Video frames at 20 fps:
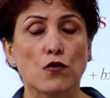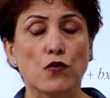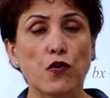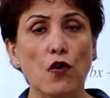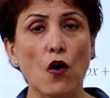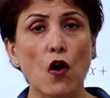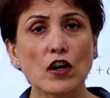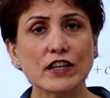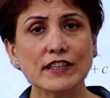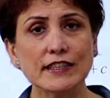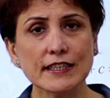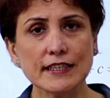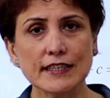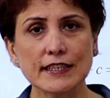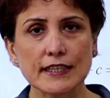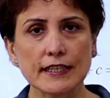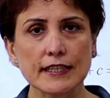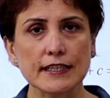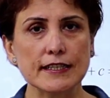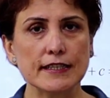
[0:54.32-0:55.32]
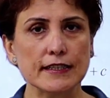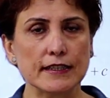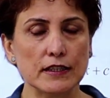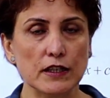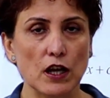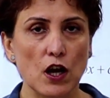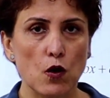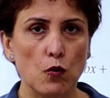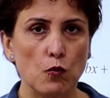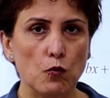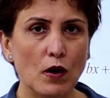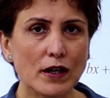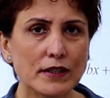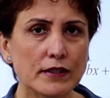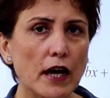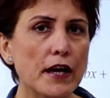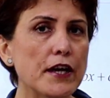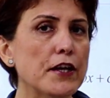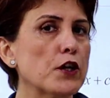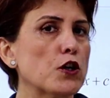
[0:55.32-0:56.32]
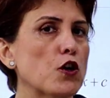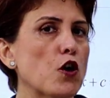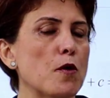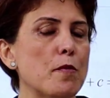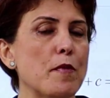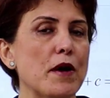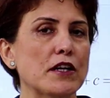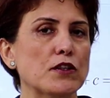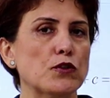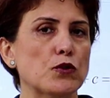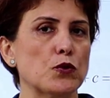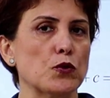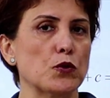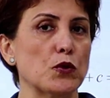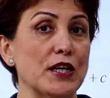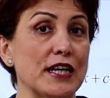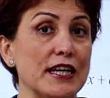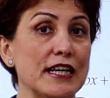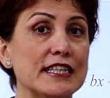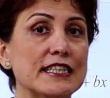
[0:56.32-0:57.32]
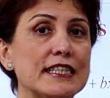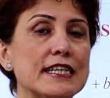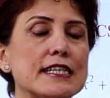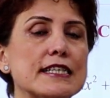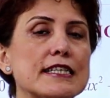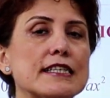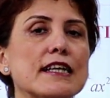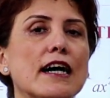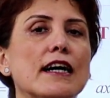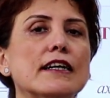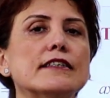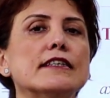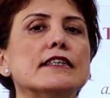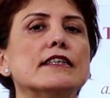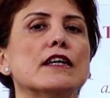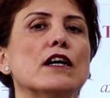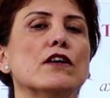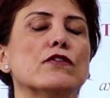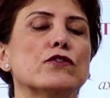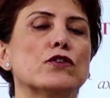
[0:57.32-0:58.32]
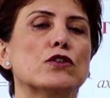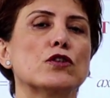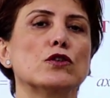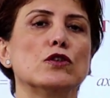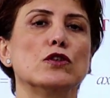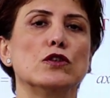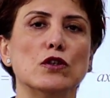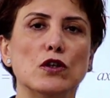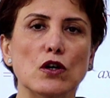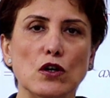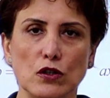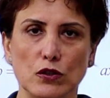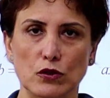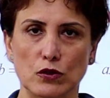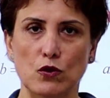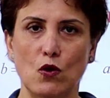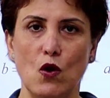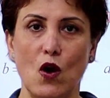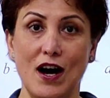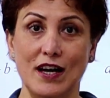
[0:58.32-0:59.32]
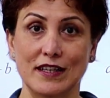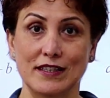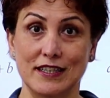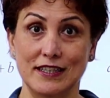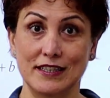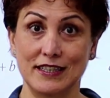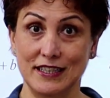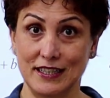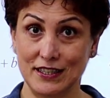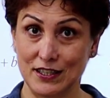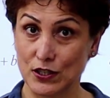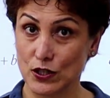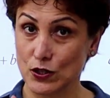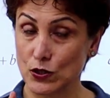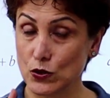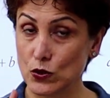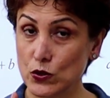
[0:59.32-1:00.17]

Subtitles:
For this reason, what I recommend you, it is not enough to learn quadratics.